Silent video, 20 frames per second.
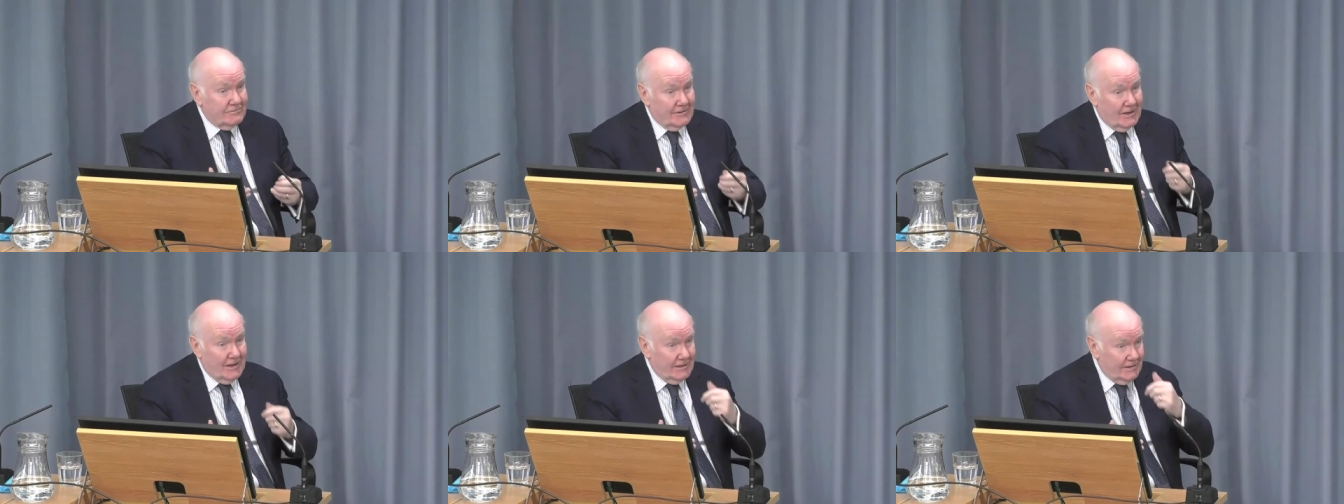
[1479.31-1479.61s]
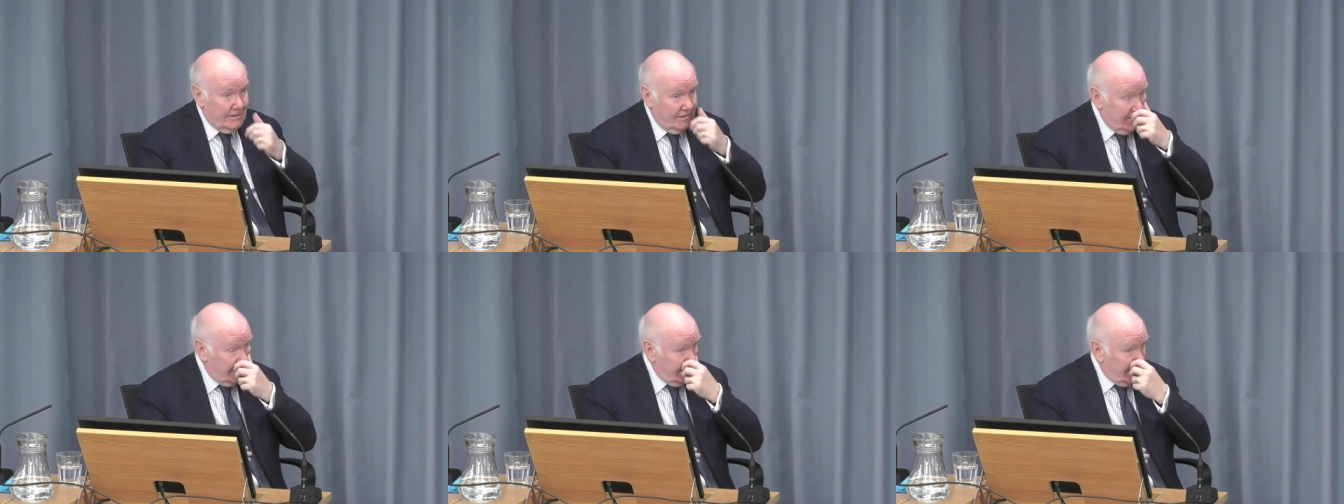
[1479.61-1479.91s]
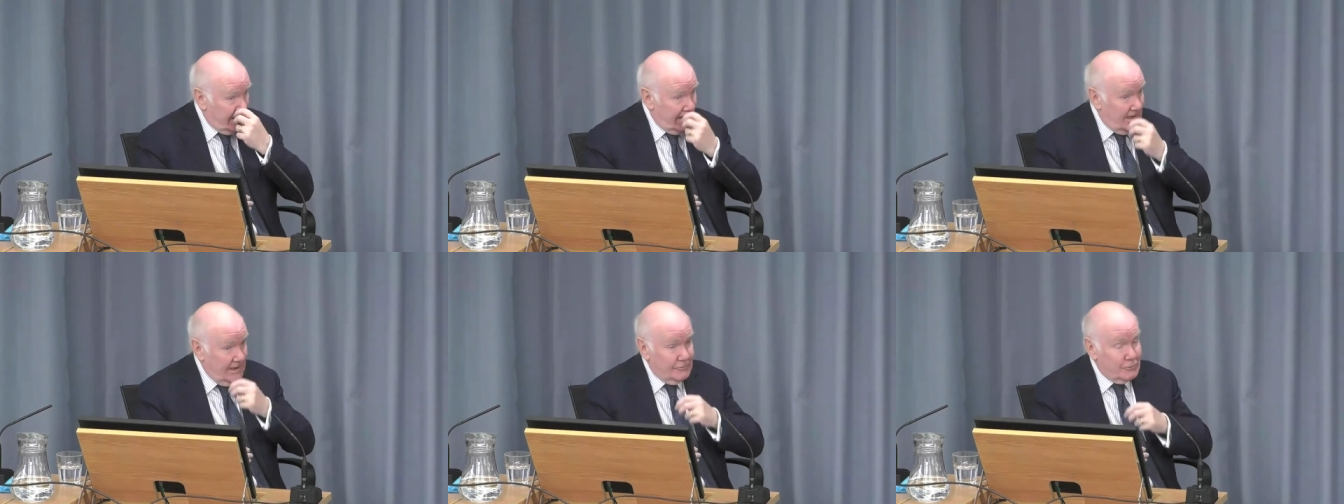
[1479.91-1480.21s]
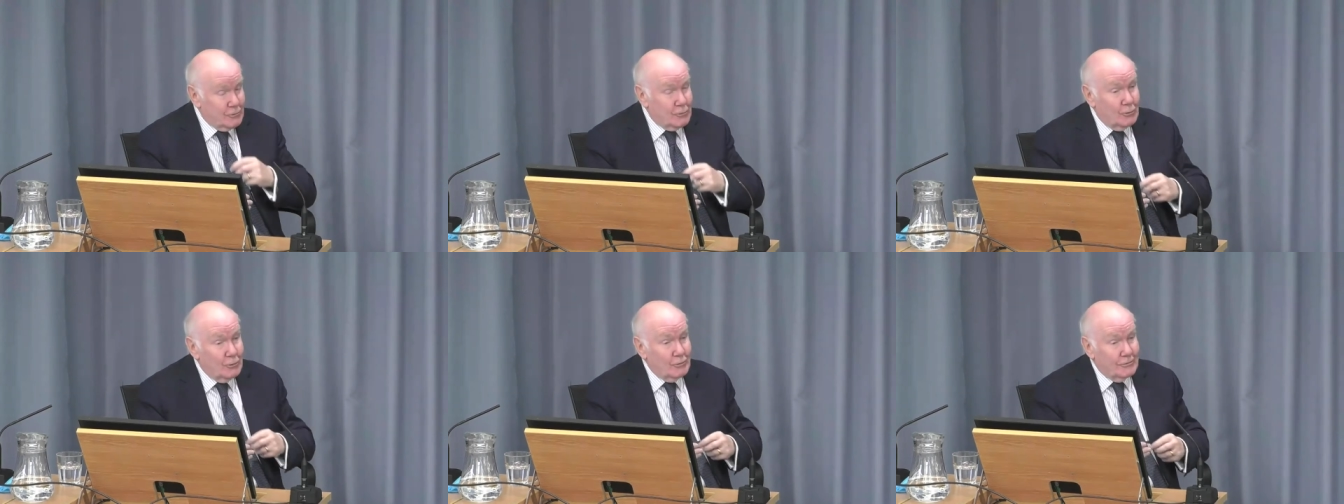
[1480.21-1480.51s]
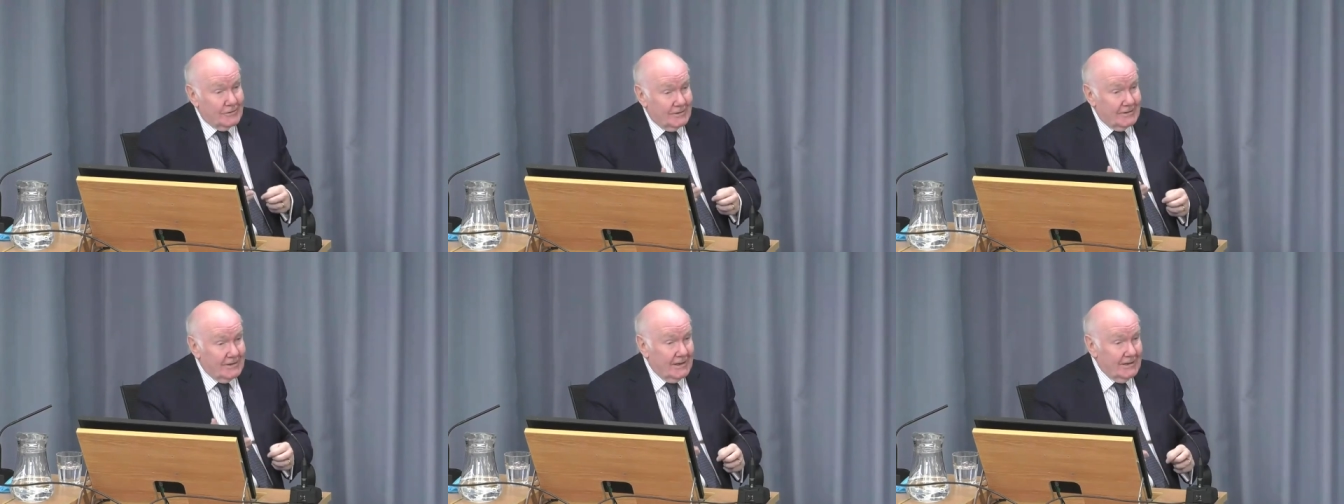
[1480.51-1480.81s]
In fact, I
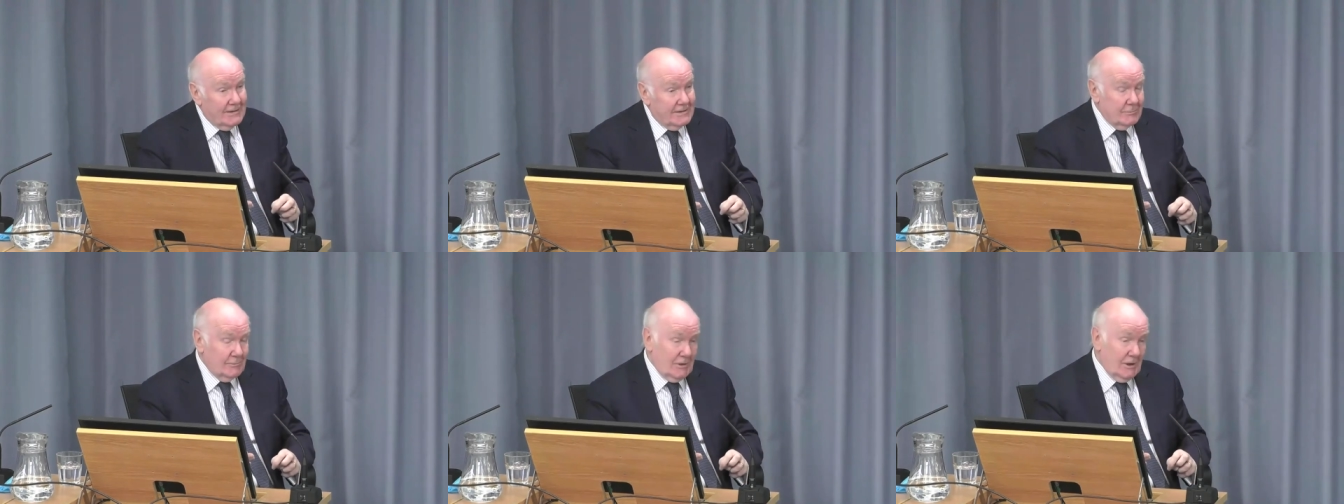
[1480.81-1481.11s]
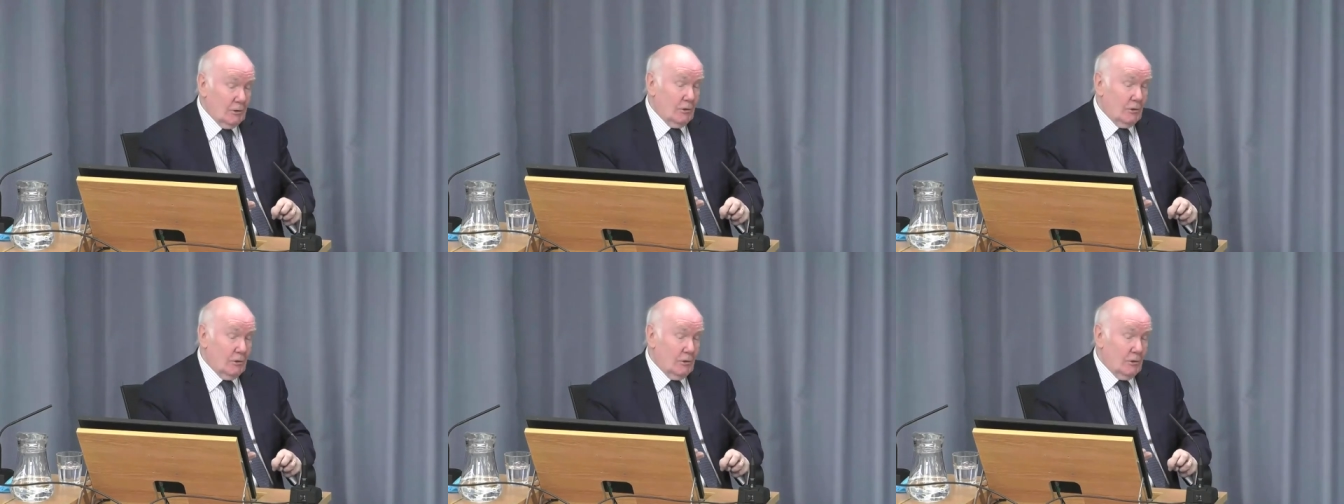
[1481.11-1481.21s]
wrote the 90,